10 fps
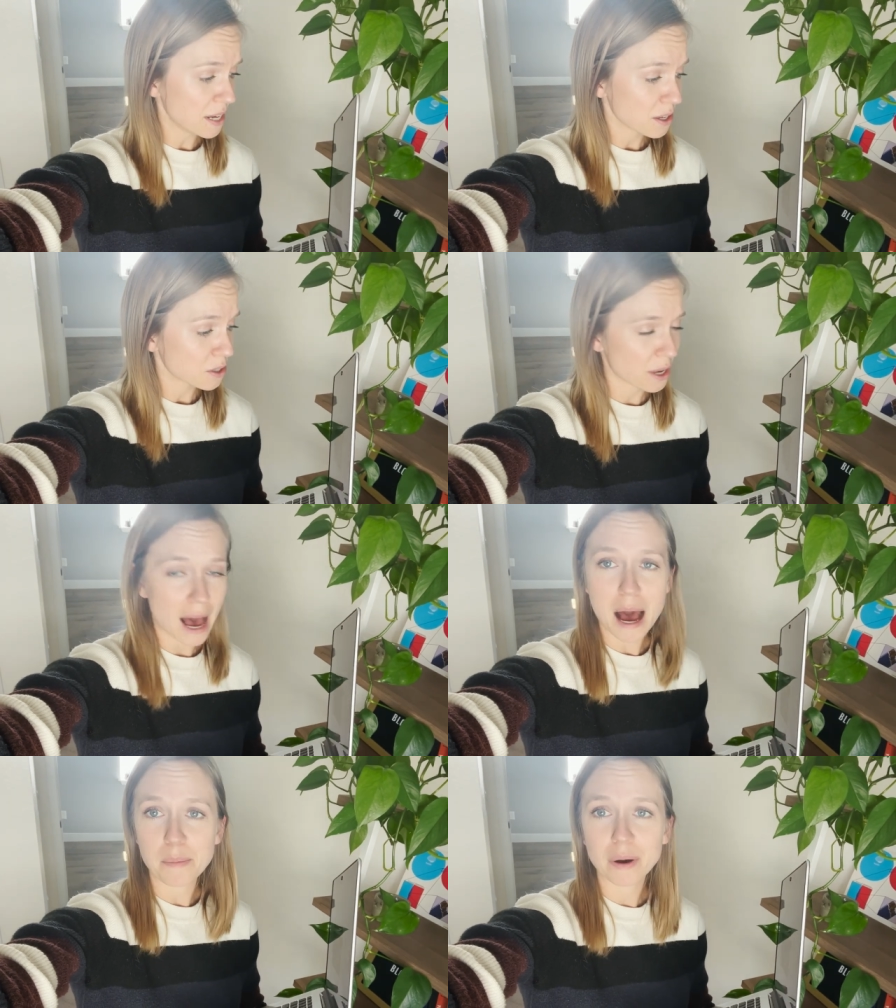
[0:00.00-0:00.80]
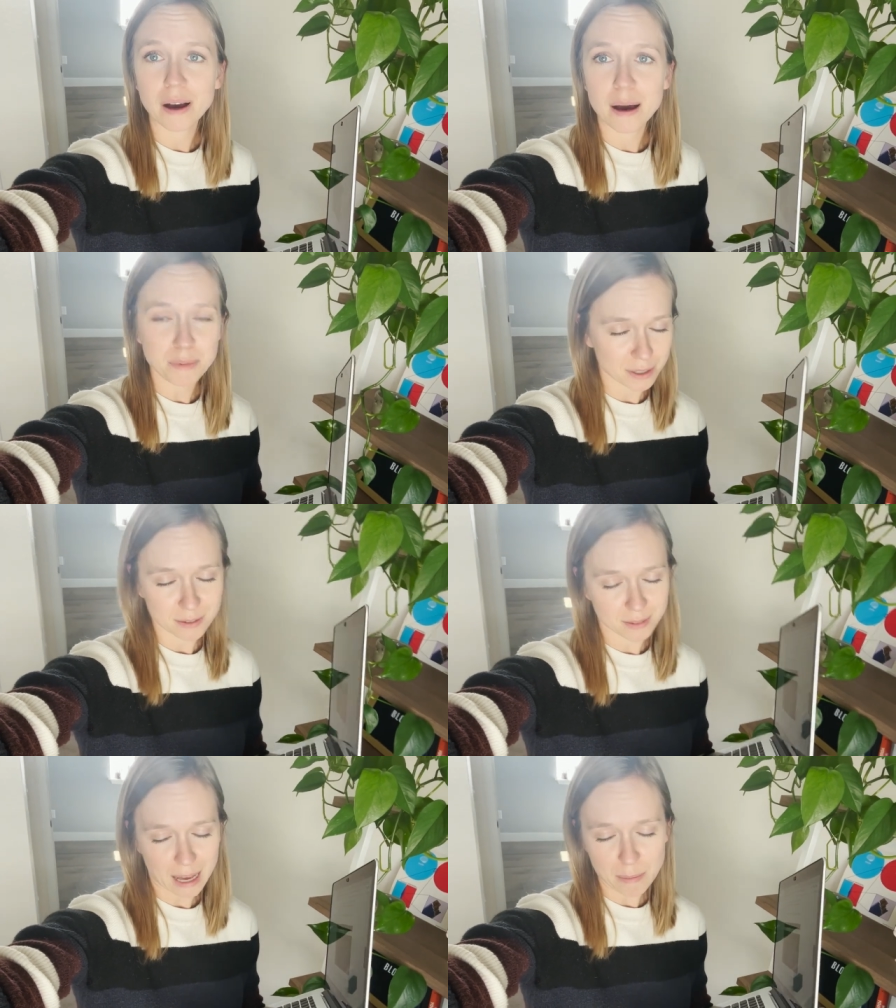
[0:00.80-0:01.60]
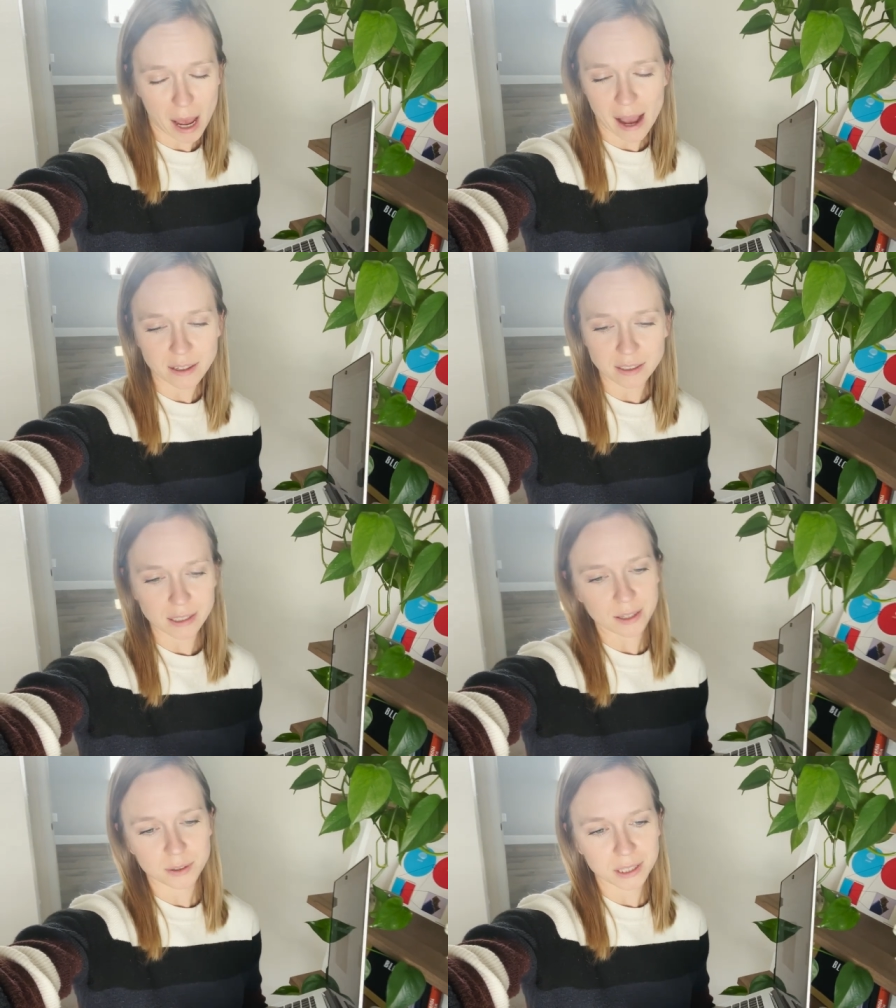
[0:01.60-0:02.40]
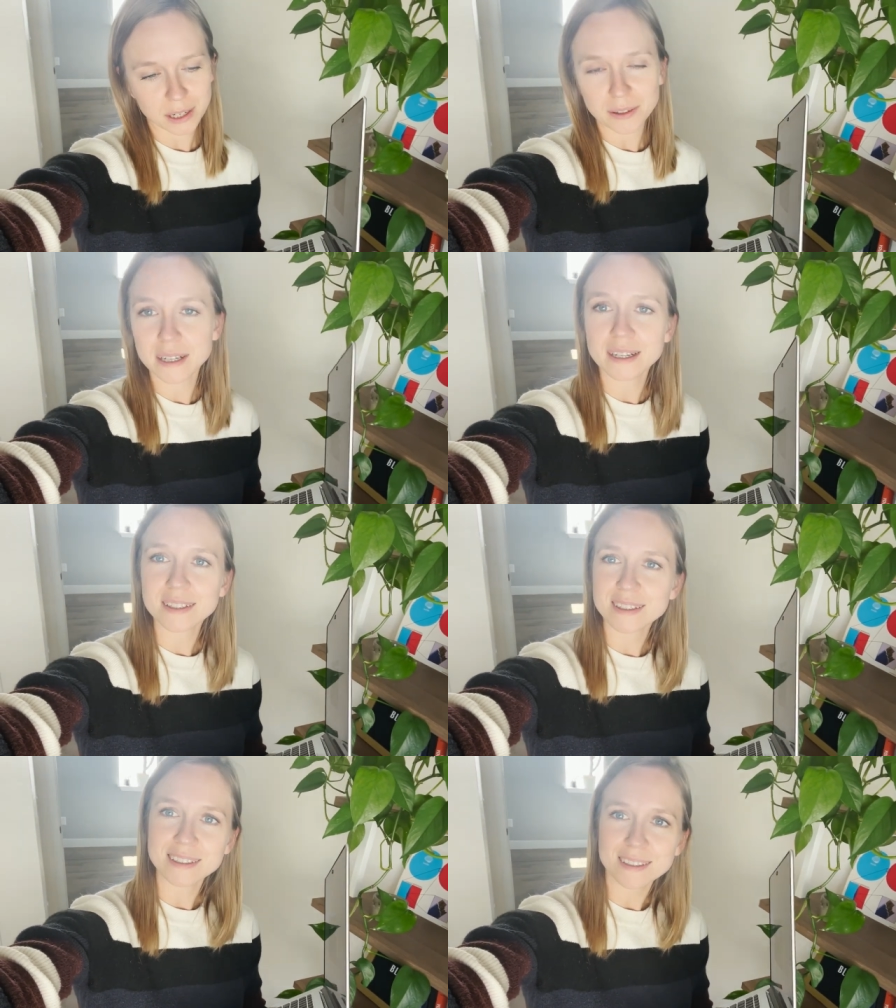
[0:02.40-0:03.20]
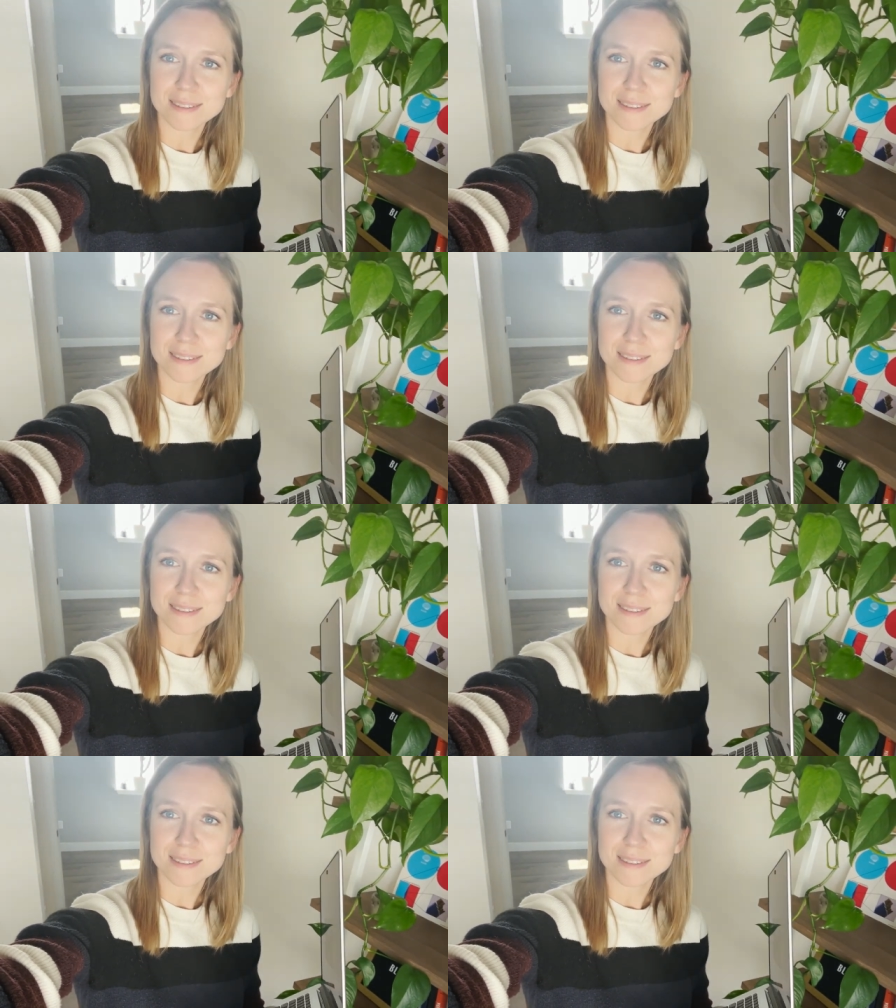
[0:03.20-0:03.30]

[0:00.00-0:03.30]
So yeah, I'm a hacker now, you know, like